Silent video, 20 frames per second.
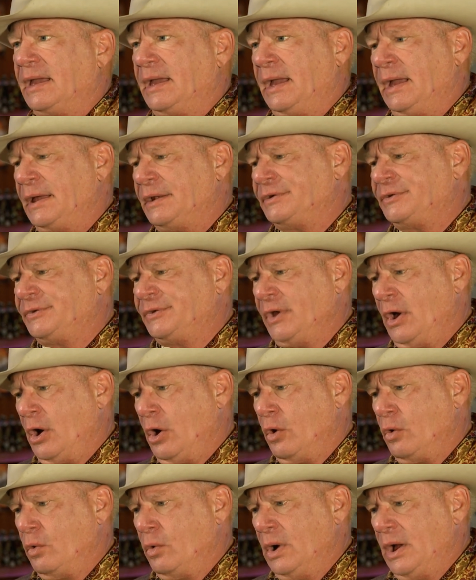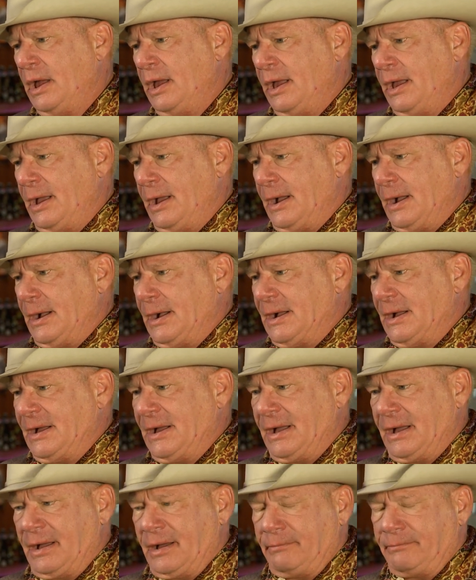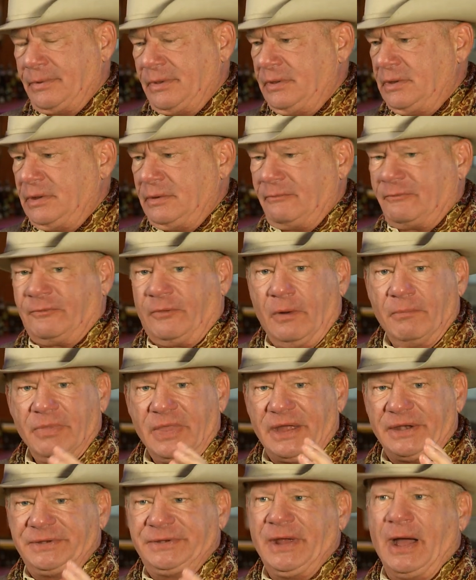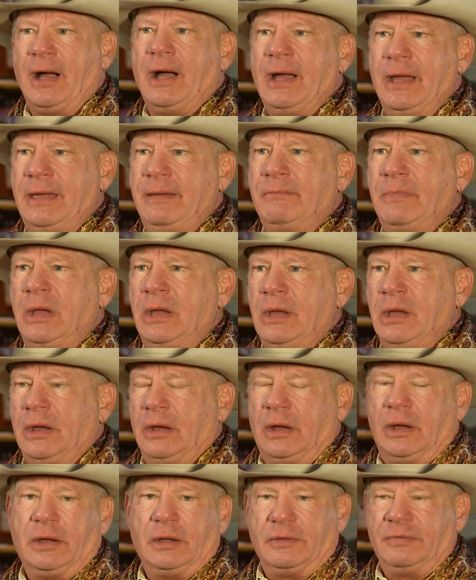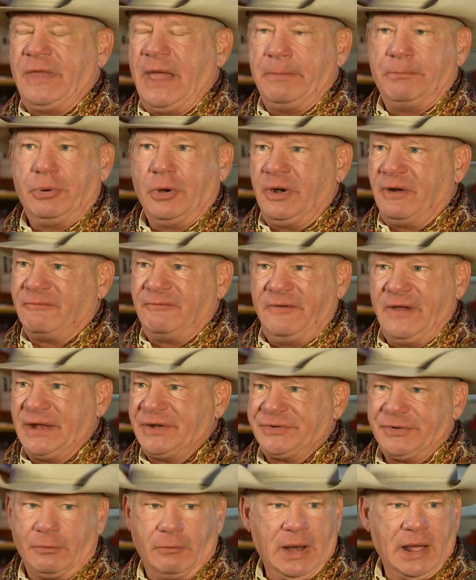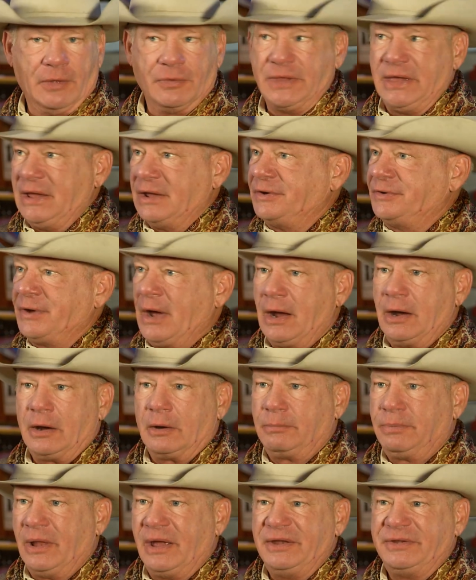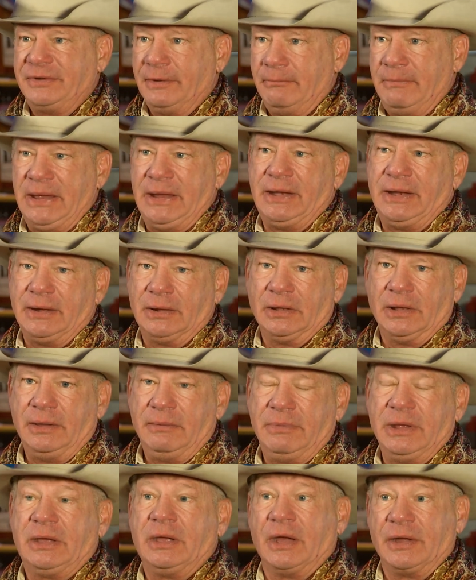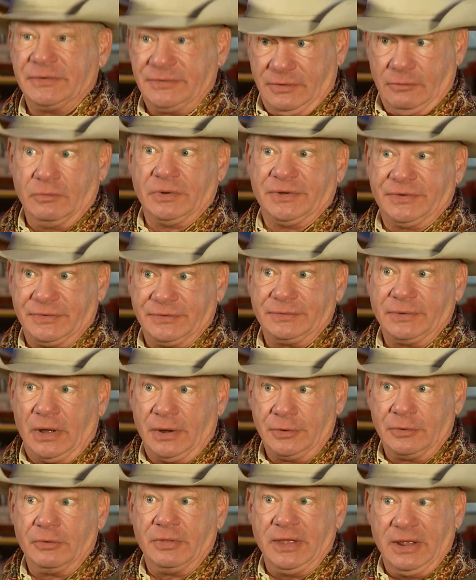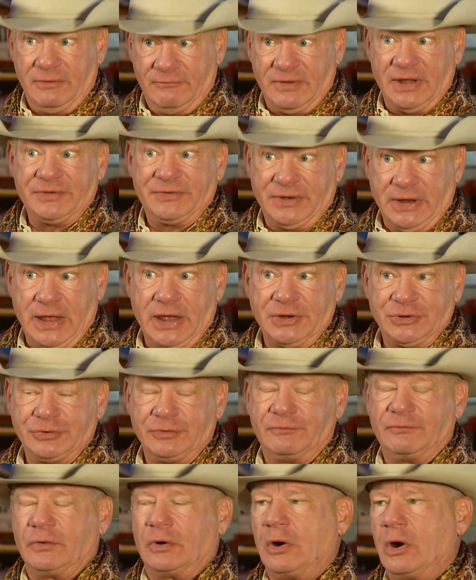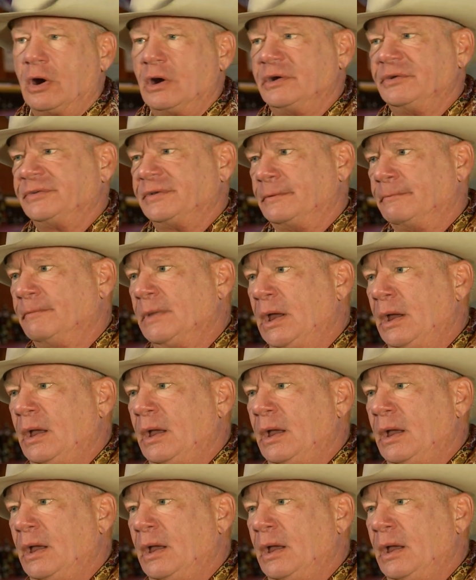And so uh, from the time uh, they put a fence around the entire place immediately because it was under the investigation for arson,